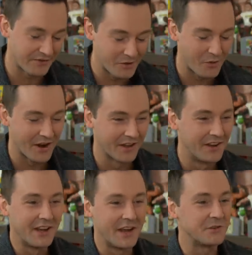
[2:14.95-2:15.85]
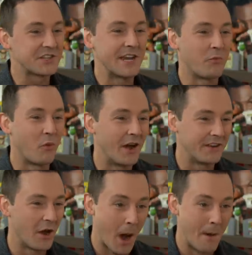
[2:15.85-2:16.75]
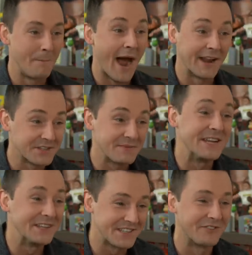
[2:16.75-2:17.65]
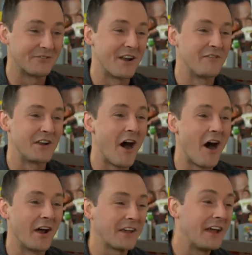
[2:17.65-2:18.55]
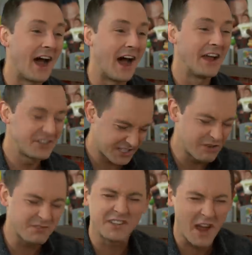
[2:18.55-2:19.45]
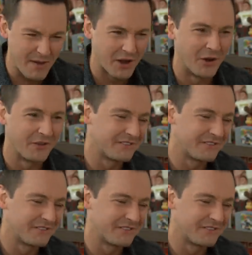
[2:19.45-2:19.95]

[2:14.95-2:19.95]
If you want to, you know, skip what, you know, a minus means in front of an odd, yep, just use the time code.